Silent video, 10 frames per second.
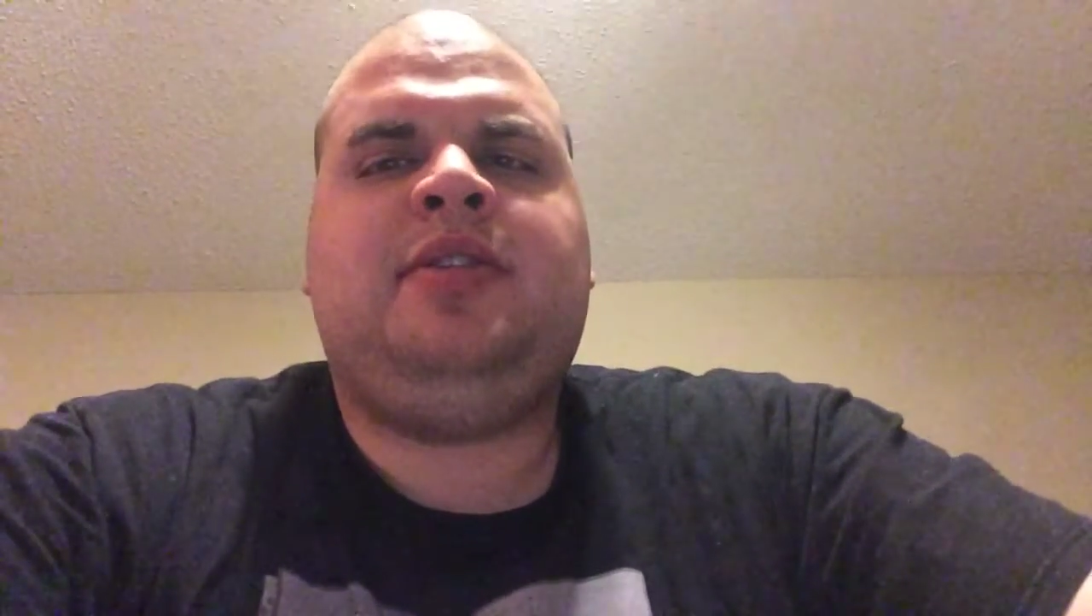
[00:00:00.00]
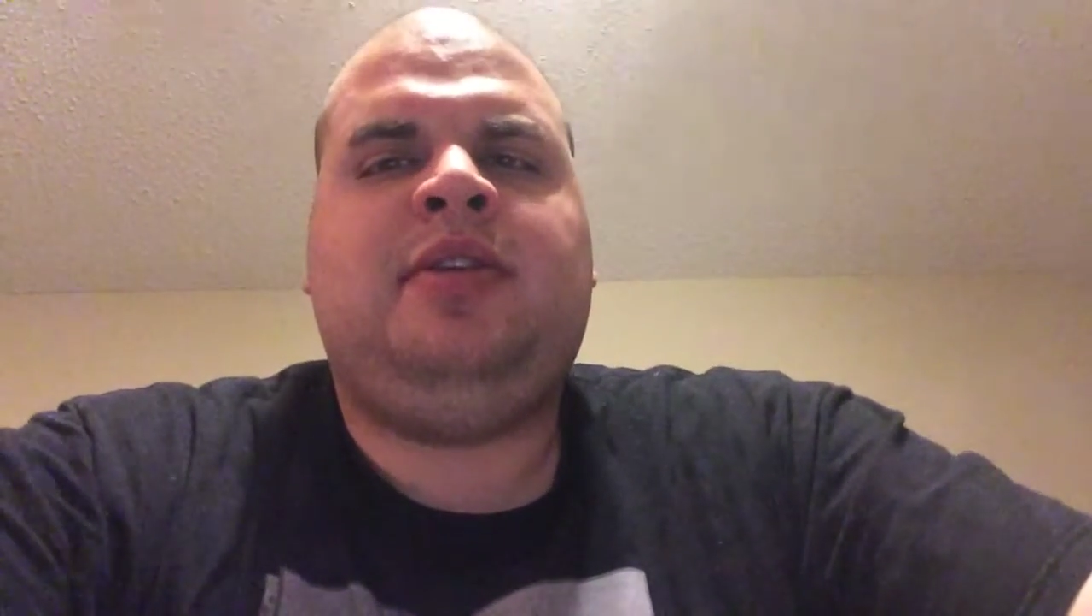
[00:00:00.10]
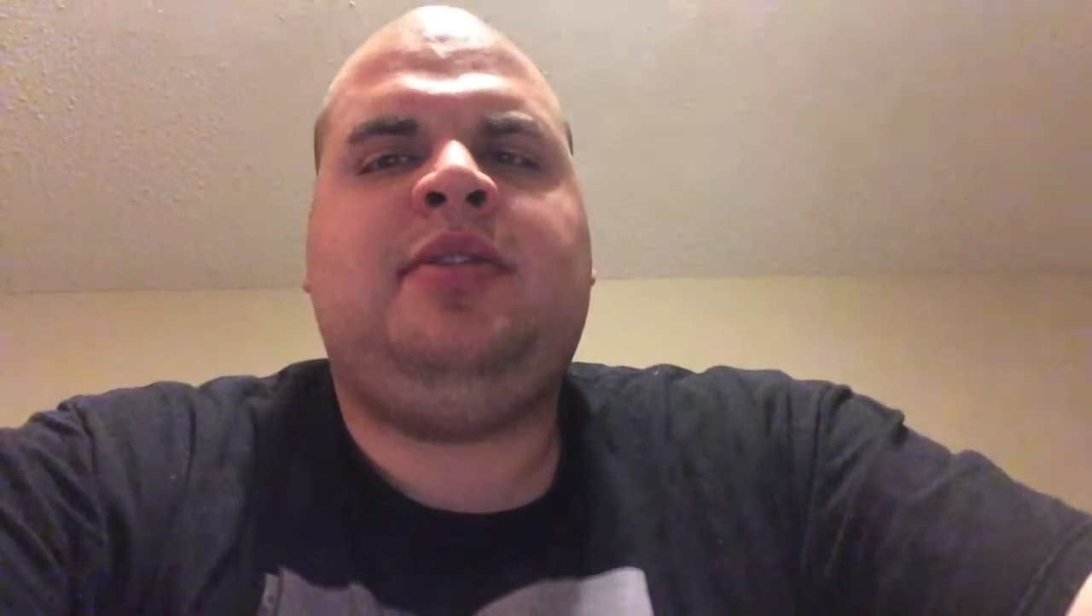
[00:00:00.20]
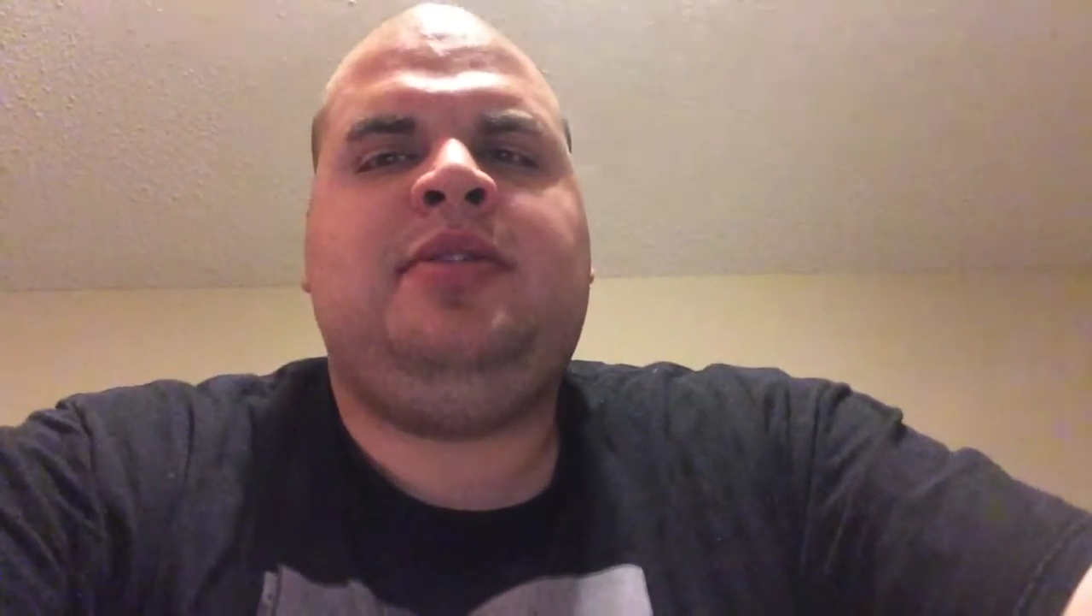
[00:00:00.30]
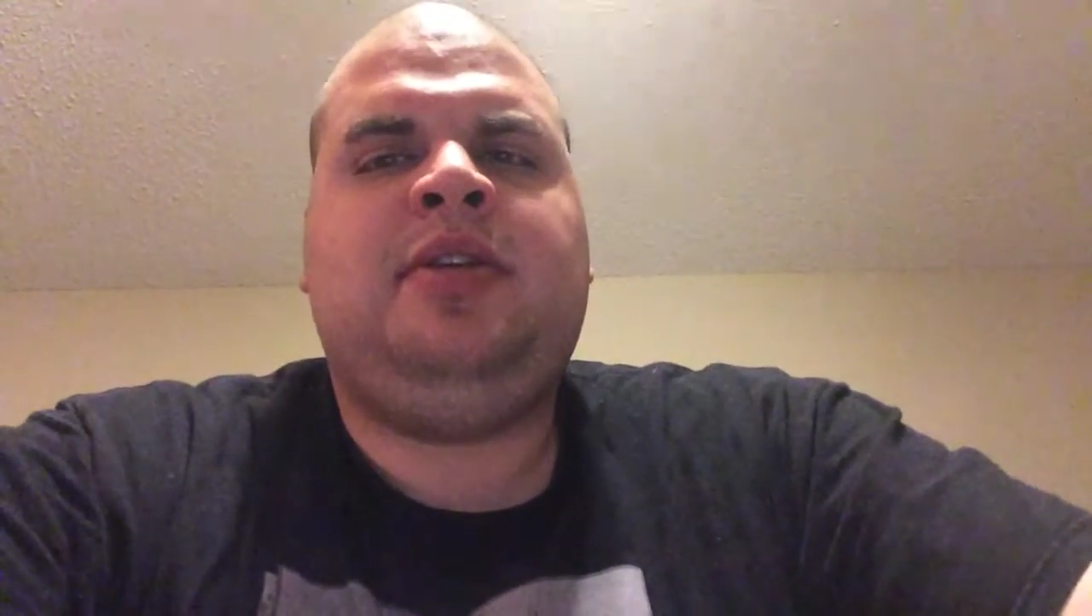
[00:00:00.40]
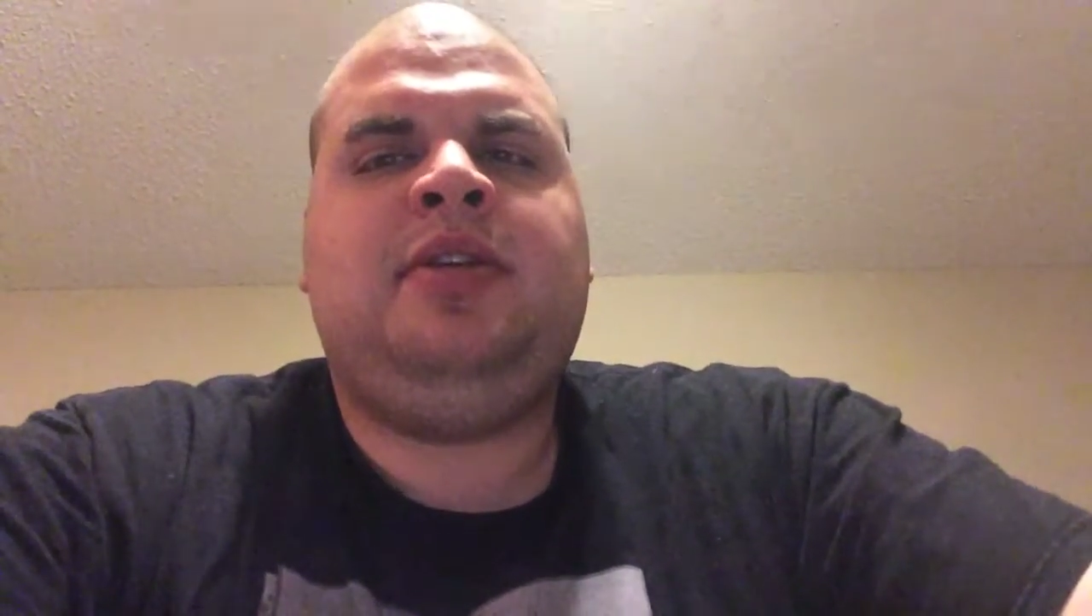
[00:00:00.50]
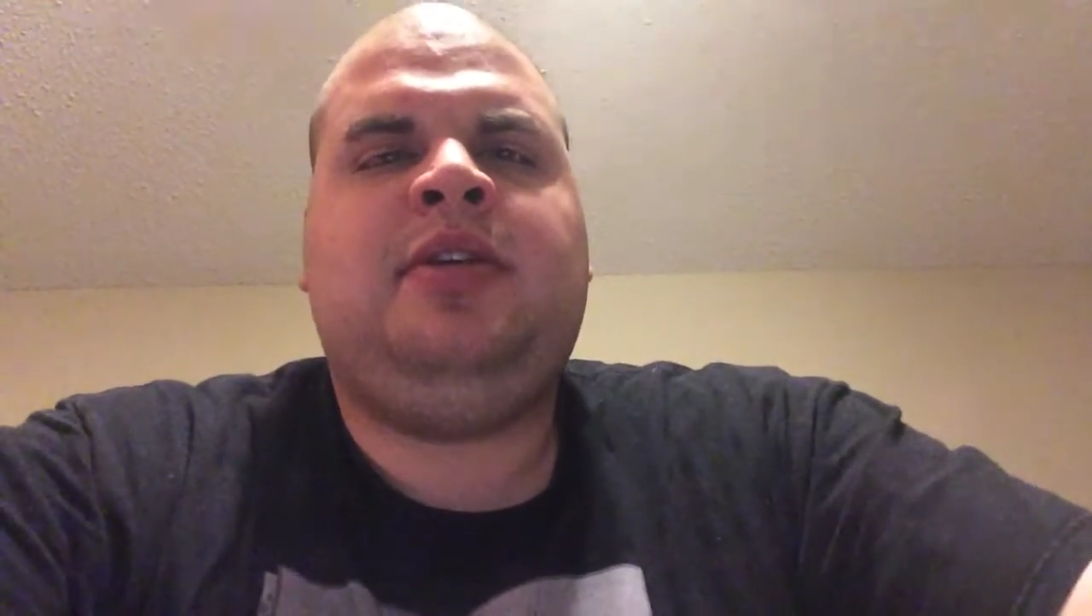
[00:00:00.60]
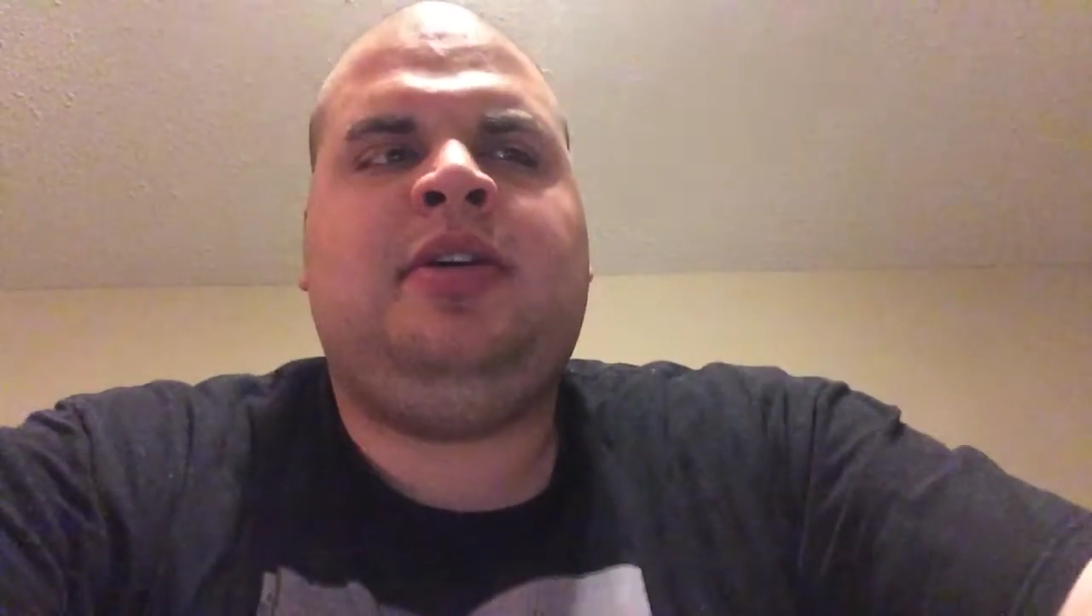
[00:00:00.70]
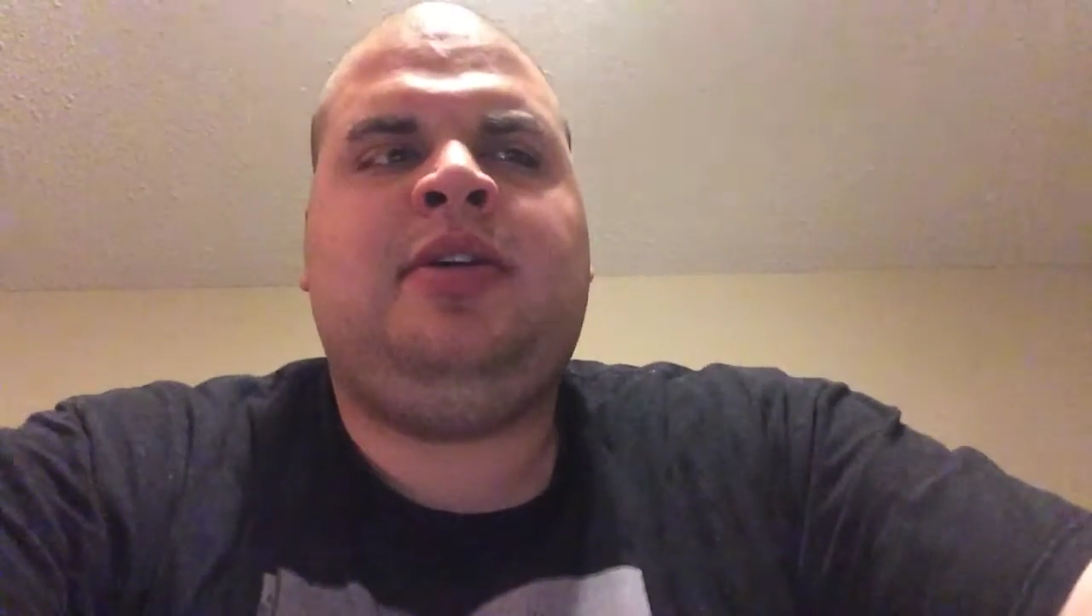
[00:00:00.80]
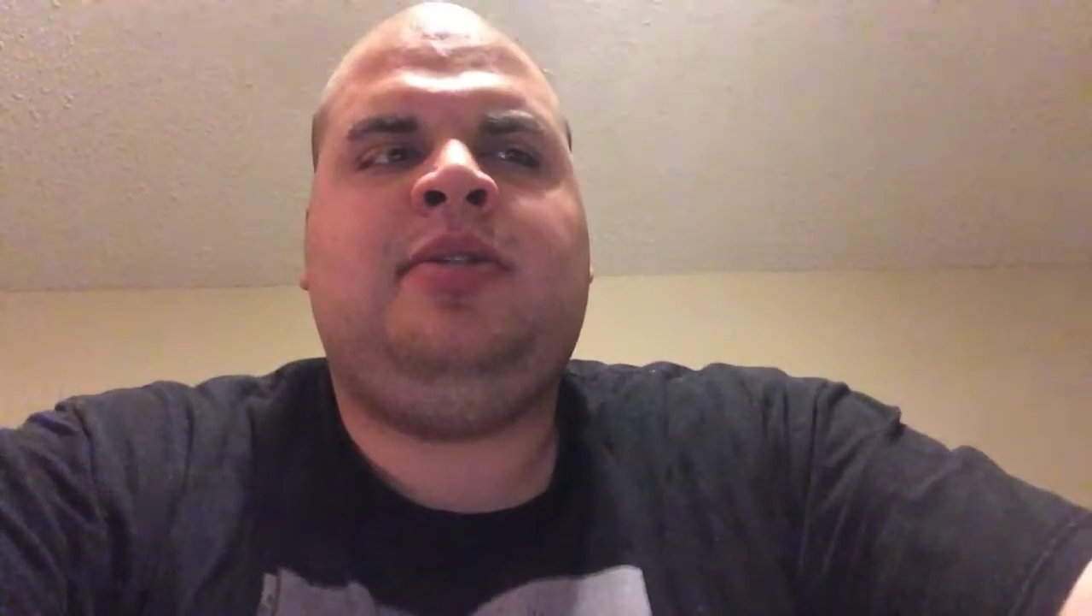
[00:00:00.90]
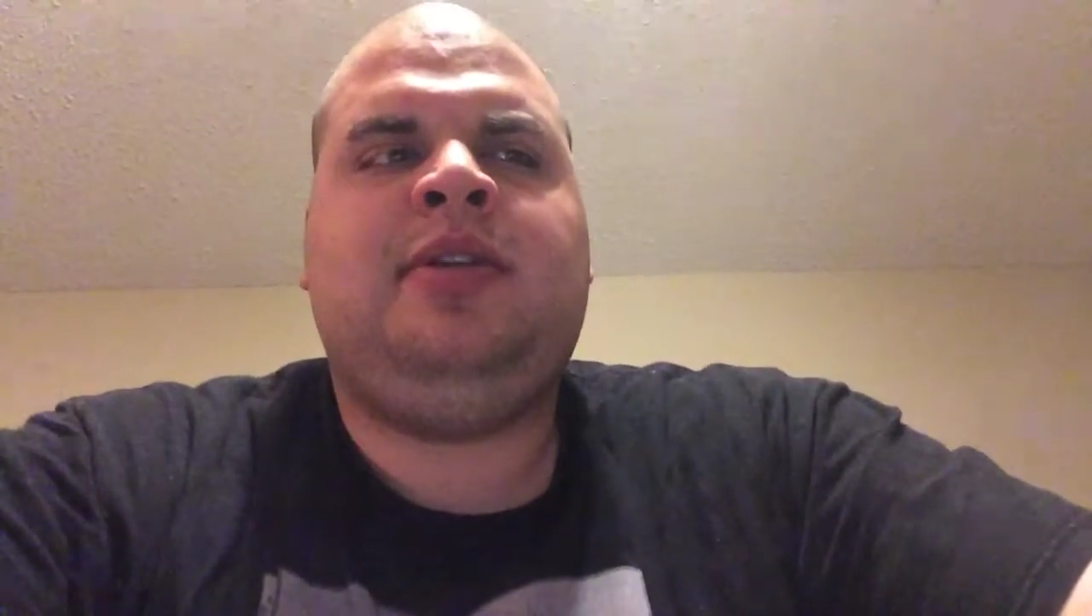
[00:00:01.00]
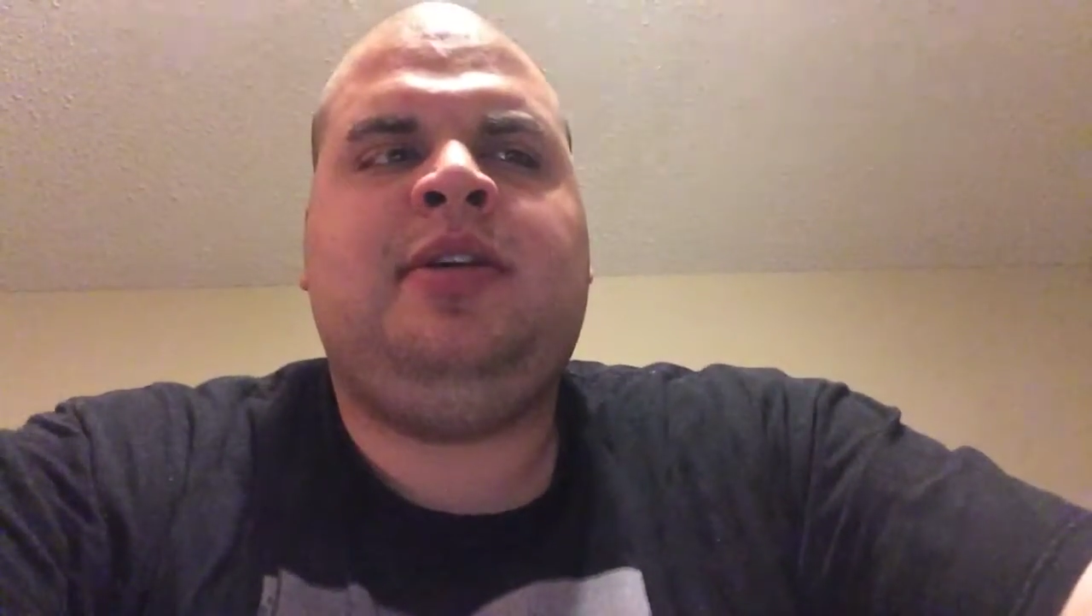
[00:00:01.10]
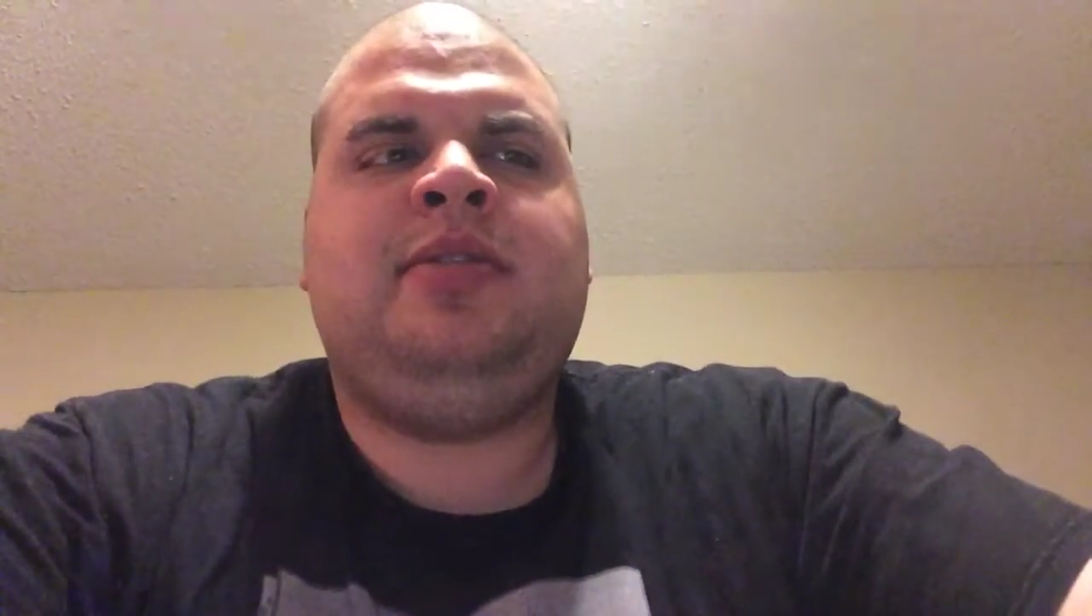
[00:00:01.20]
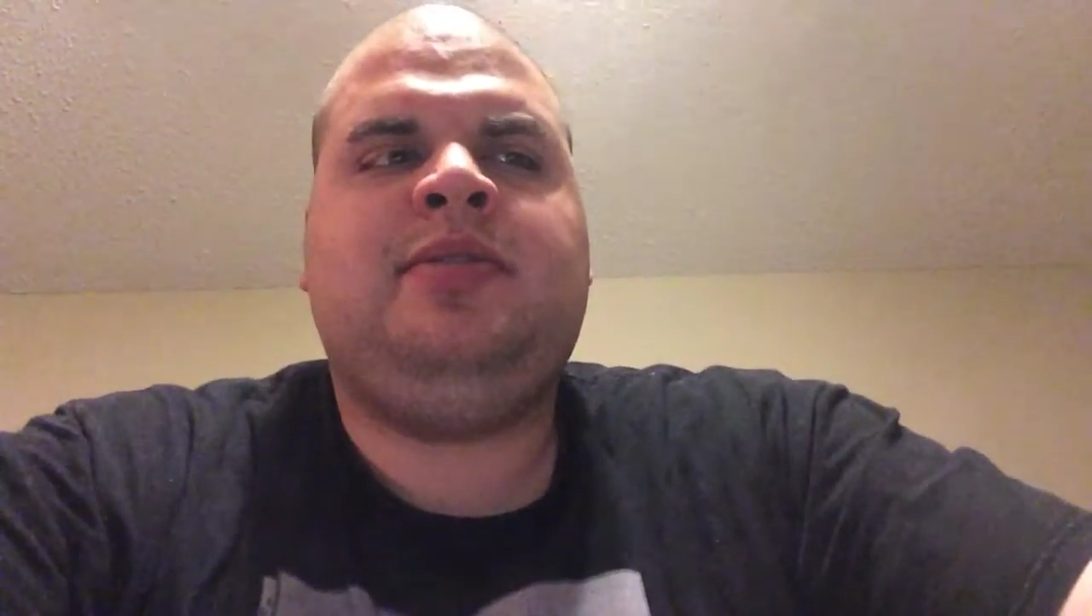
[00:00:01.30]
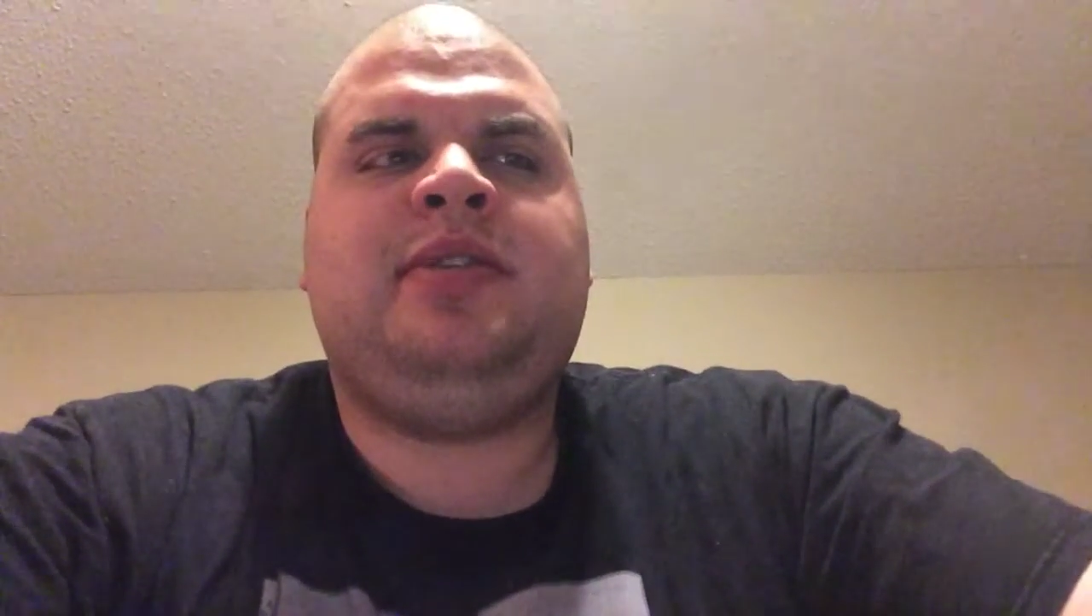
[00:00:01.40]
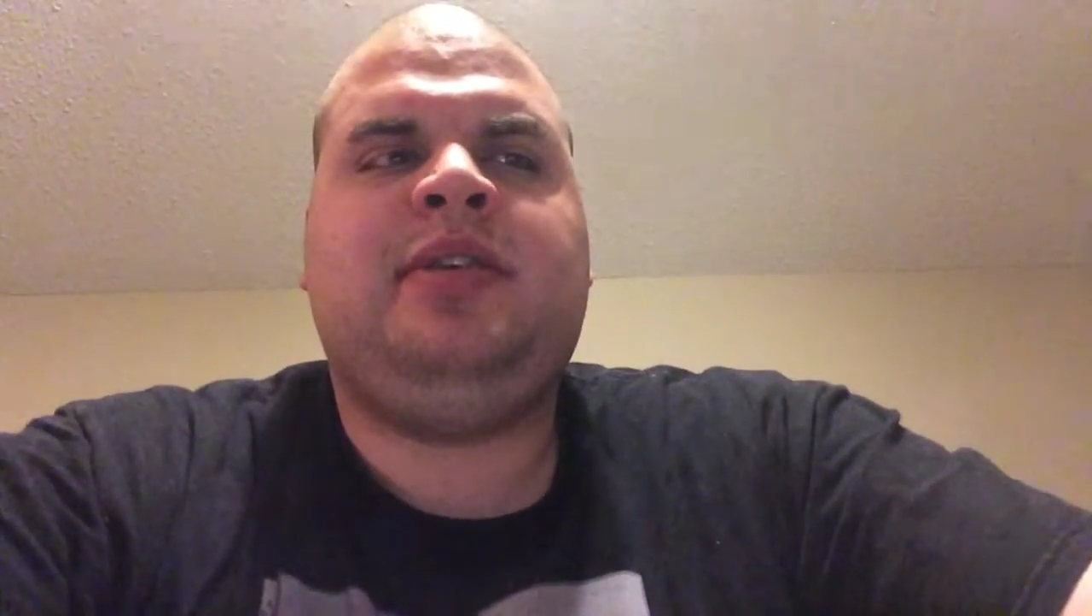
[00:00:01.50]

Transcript: Thirteen Hours